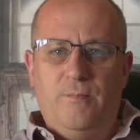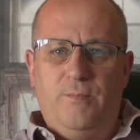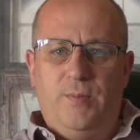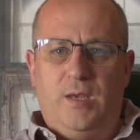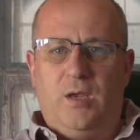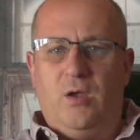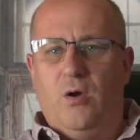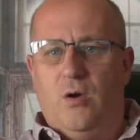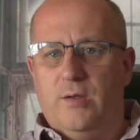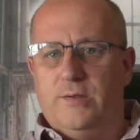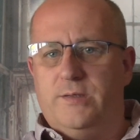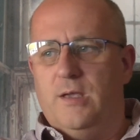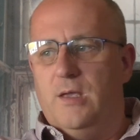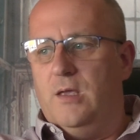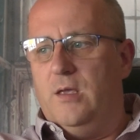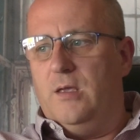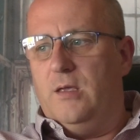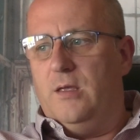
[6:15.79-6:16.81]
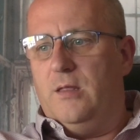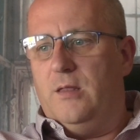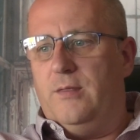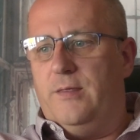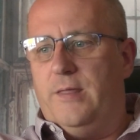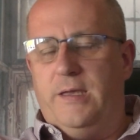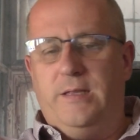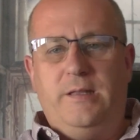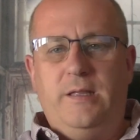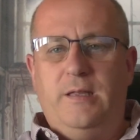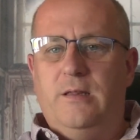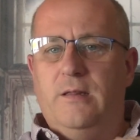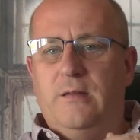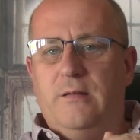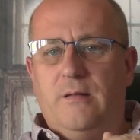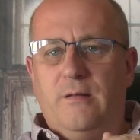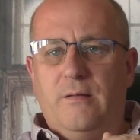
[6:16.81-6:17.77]
because they
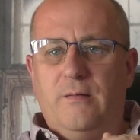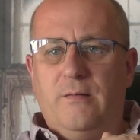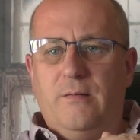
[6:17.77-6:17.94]
didn't